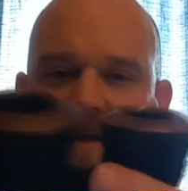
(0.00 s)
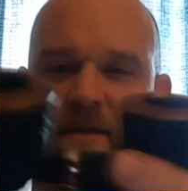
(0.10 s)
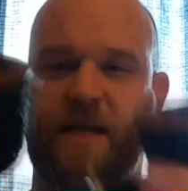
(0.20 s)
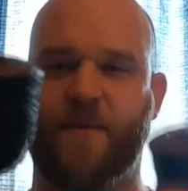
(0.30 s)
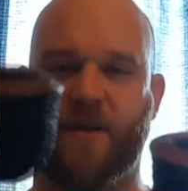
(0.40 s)

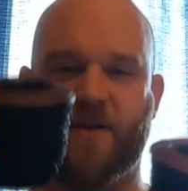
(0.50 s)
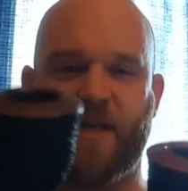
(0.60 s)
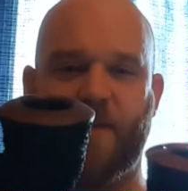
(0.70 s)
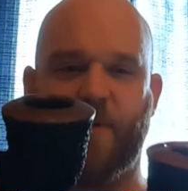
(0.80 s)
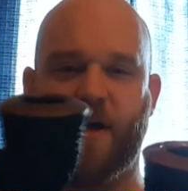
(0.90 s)
Damn near the
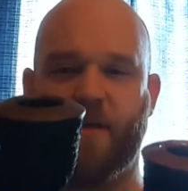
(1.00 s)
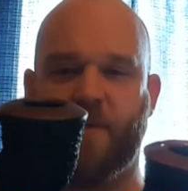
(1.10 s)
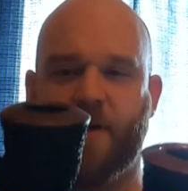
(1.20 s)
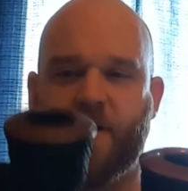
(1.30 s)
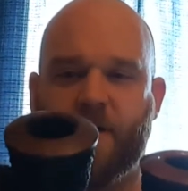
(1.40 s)
same pipe,
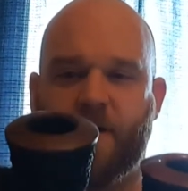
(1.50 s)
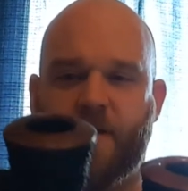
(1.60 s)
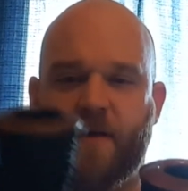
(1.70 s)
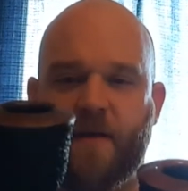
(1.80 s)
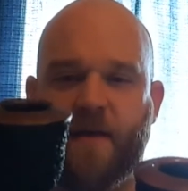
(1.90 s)

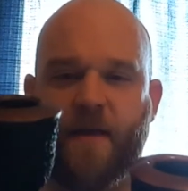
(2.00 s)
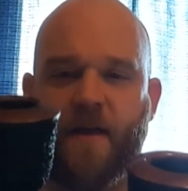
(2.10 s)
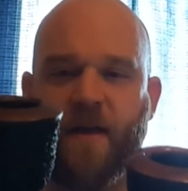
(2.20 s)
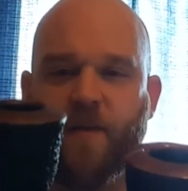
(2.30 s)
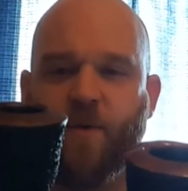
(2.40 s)

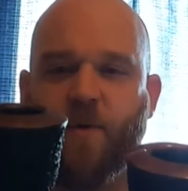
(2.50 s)
but